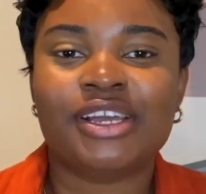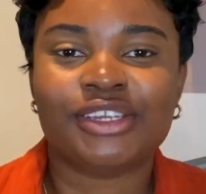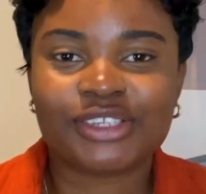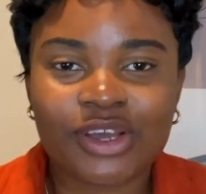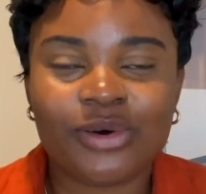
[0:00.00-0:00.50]

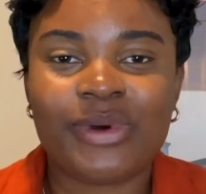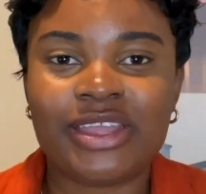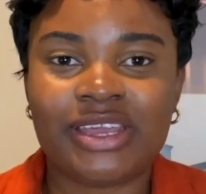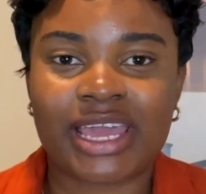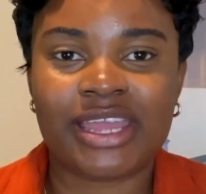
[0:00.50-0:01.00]
So when
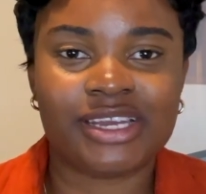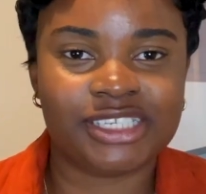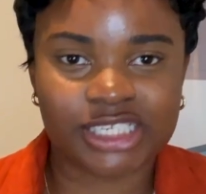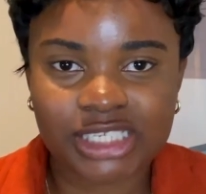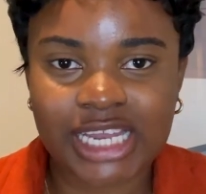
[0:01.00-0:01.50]
you get your
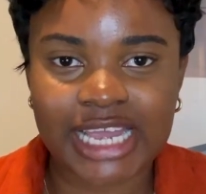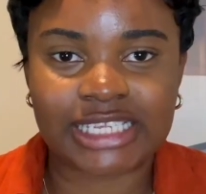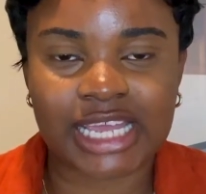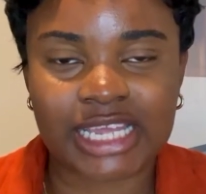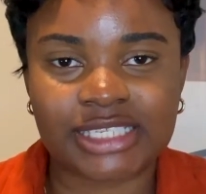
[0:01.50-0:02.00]
G
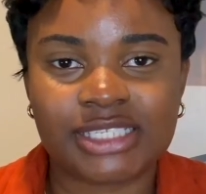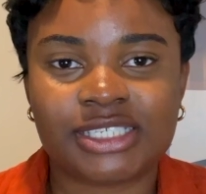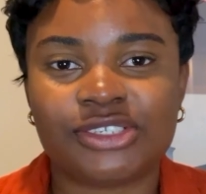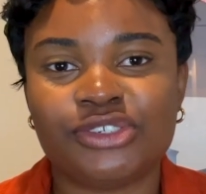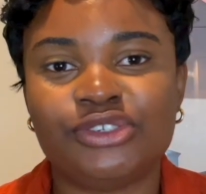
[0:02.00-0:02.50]
license,
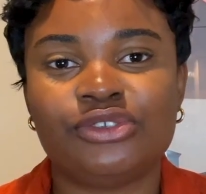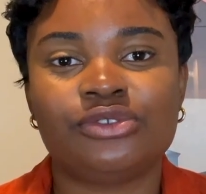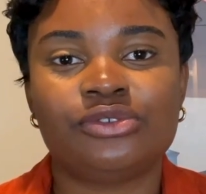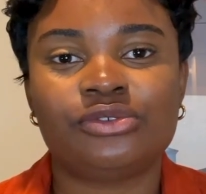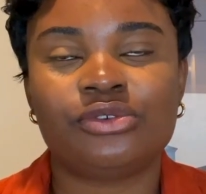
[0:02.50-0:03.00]

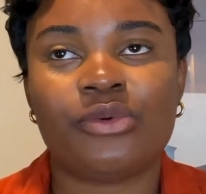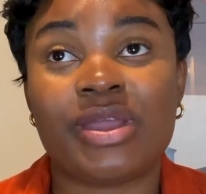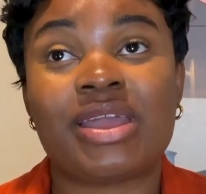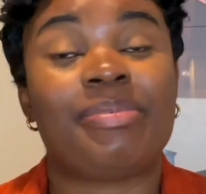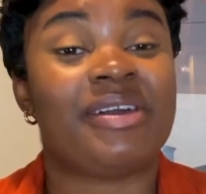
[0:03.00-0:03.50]
when
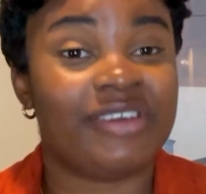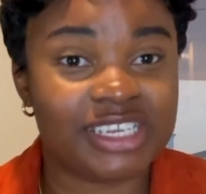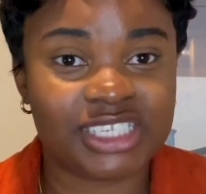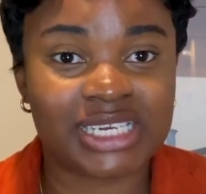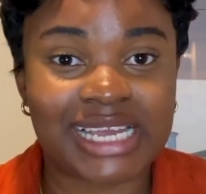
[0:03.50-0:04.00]
you apply for your
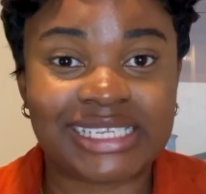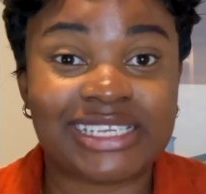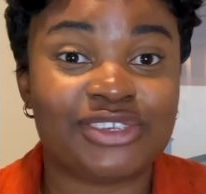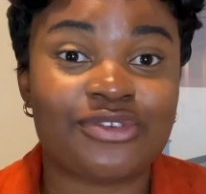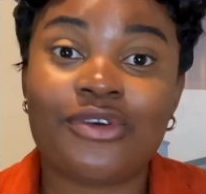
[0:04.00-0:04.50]
G
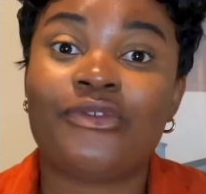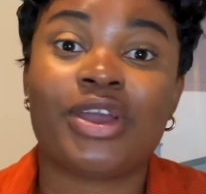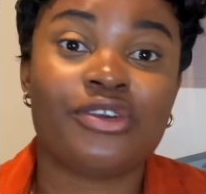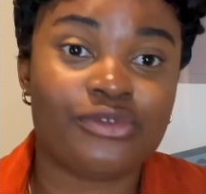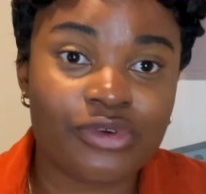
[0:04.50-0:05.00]
license, you go for a
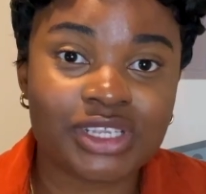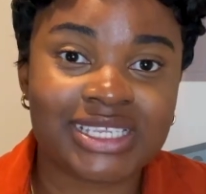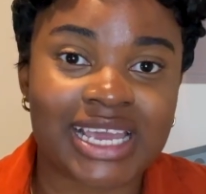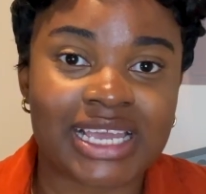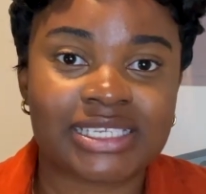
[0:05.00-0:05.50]
road
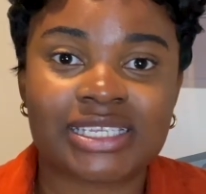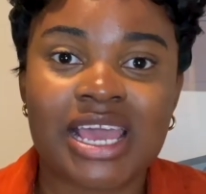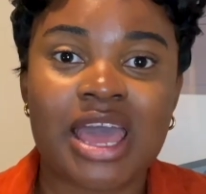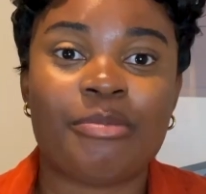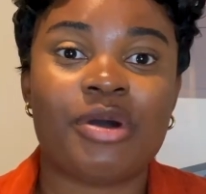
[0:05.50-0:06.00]
test,
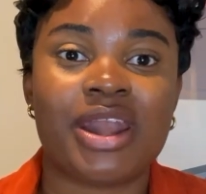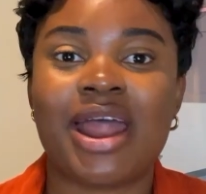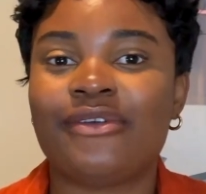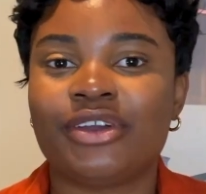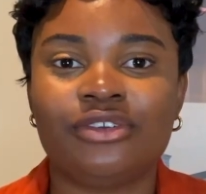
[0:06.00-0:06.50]
but
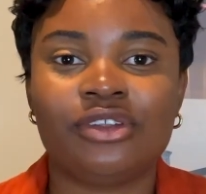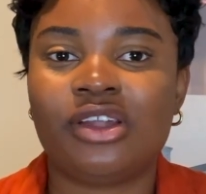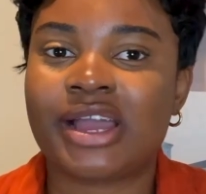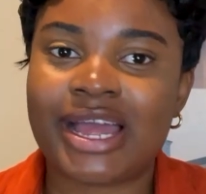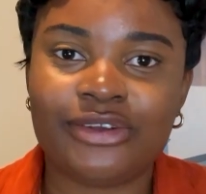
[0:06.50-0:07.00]
now you're no
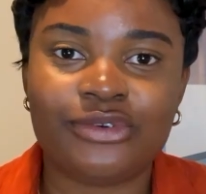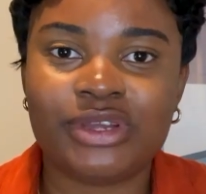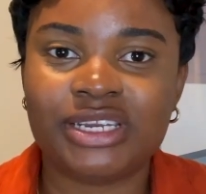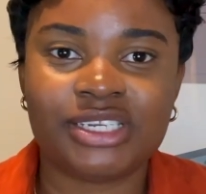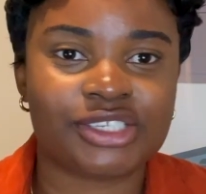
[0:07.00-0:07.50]
longer
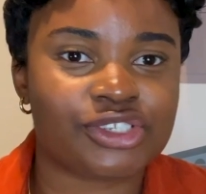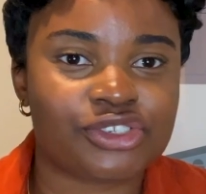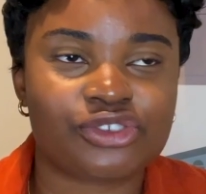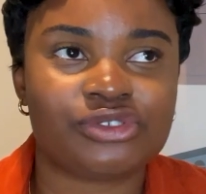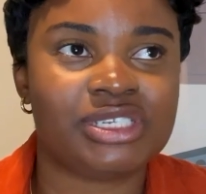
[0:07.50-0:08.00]
doing the
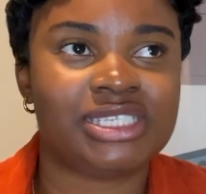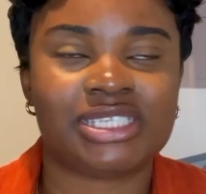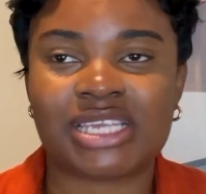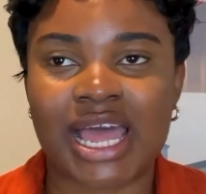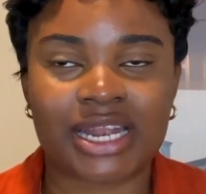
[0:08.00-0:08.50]

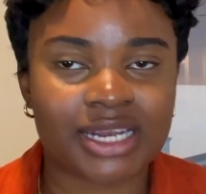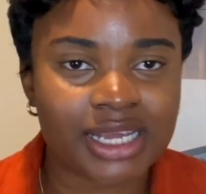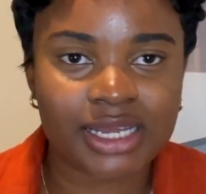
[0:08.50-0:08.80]
streets and